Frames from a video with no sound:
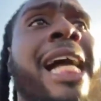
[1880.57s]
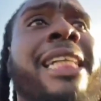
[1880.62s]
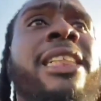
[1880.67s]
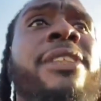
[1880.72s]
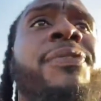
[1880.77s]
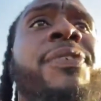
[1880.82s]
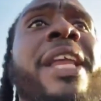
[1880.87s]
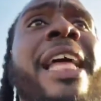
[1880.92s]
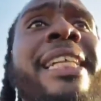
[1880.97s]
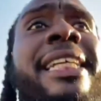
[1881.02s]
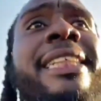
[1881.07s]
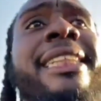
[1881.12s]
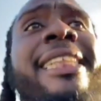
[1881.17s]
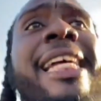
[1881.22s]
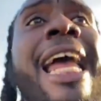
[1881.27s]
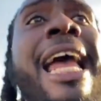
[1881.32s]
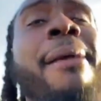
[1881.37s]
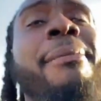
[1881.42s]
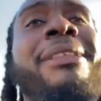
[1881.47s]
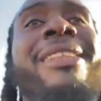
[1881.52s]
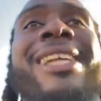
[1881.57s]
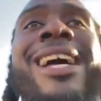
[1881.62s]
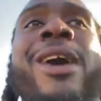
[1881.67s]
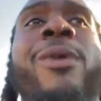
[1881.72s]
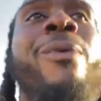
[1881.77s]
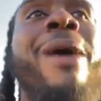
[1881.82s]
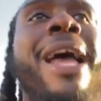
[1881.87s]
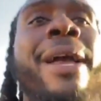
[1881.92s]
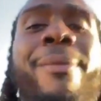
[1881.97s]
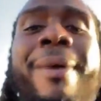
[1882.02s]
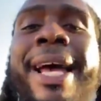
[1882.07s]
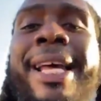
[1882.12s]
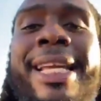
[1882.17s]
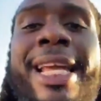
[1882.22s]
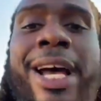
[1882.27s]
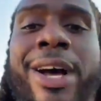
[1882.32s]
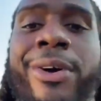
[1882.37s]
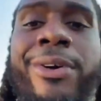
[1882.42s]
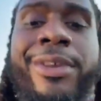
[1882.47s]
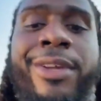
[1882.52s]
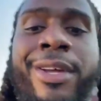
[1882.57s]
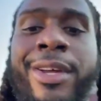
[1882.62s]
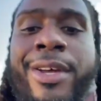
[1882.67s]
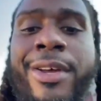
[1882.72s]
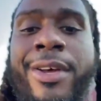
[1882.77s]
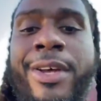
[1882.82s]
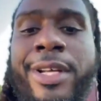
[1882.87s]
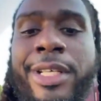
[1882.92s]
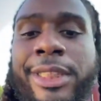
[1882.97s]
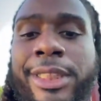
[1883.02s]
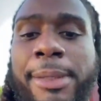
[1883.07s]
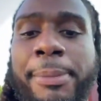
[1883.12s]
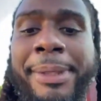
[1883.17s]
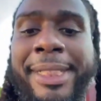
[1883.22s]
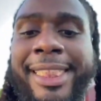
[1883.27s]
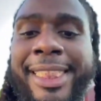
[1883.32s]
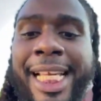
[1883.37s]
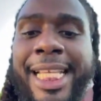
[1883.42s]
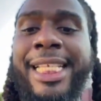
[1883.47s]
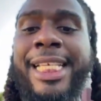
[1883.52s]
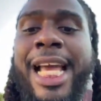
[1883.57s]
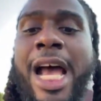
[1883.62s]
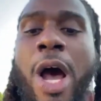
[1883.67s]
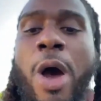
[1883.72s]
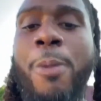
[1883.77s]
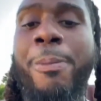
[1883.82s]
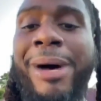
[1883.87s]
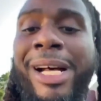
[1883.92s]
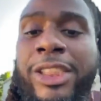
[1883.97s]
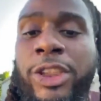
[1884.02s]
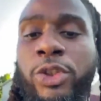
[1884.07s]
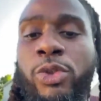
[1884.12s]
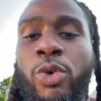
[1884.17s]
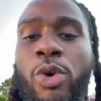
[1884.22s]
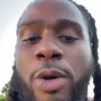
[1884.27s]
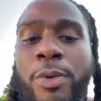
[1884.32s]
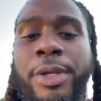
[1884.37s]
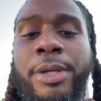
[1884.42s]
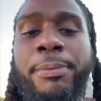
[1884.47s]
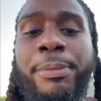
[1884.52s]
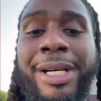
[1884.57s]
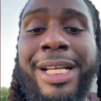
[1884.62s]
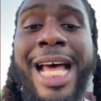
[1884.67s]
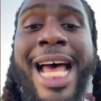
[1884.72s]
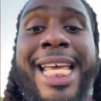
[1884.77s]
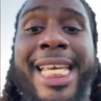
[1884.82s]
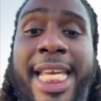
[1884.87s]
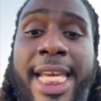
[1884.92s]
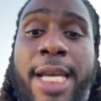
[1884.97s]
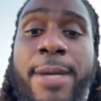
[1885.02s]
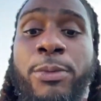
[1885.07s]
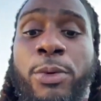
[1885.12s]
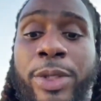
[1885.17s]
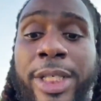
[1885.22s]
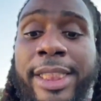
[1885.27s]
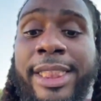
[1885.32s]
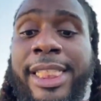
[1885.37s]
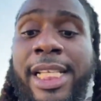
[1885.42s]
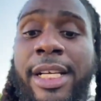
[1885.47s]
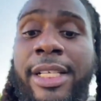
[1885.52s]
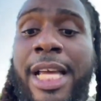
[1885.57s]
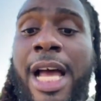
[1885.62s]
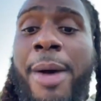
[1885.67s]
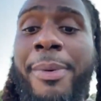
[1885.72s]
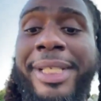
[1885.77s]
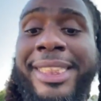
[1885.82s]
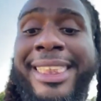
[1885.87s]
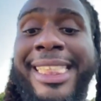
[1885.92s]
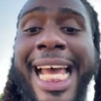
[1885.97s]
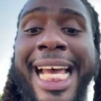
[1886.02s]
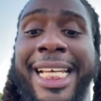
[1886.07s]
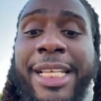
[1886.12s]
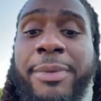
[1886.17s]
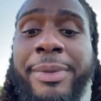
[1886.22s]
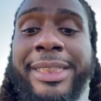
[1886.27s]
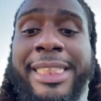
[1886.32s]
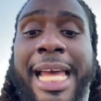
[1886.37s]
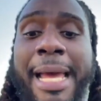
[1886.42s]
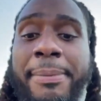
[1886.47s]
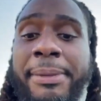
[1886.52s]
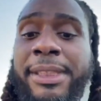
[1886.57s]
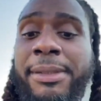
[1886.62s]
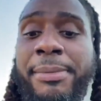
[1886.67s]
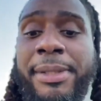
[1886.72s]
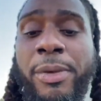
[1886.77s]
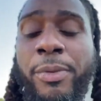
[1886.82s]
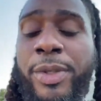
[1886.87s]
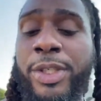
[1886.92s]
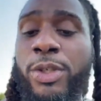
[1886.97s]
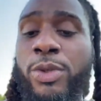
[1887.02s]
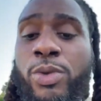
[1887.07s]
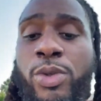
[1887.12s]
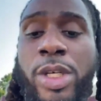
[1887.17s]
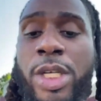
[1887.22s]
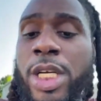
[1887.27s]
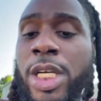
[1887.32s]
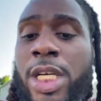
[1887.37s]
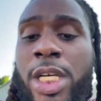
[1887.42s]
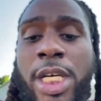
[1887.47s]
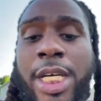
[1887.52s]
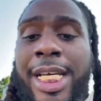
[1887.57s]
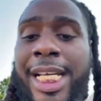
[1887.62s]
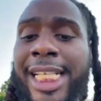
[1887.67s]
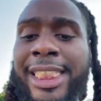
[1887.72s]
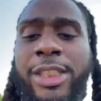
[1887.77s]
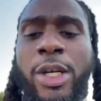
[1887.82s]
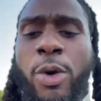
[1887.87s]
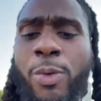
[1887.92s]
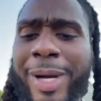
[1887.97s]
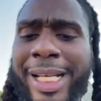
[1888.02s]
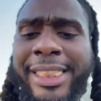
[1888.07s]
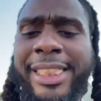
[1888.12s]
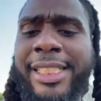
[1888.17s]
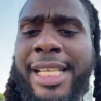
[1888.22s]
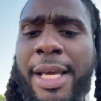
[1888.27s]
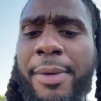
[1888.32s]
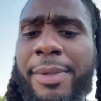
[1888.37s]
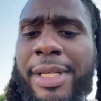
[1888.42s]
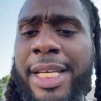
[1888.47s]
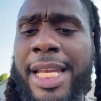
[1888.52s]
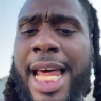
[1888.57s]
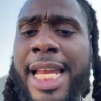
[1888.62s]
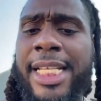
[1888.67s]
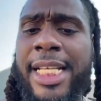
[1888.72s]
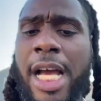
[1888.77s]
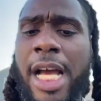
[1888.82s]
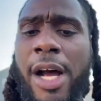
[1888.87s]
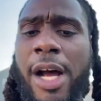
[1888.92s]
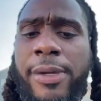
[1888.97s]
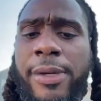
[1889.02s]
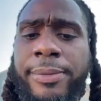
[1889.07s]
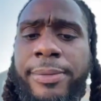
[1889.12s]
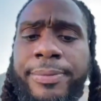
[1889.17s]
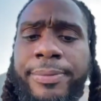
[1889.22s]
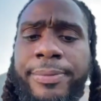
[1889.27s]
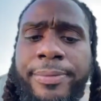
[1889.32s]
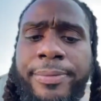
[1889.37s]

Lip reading: I just feel like the time is not right now to be telling y'all my story, but I am gonna tell y'all exactly what's happened to me. And when you, it's gonna resonate with a lot of y'all.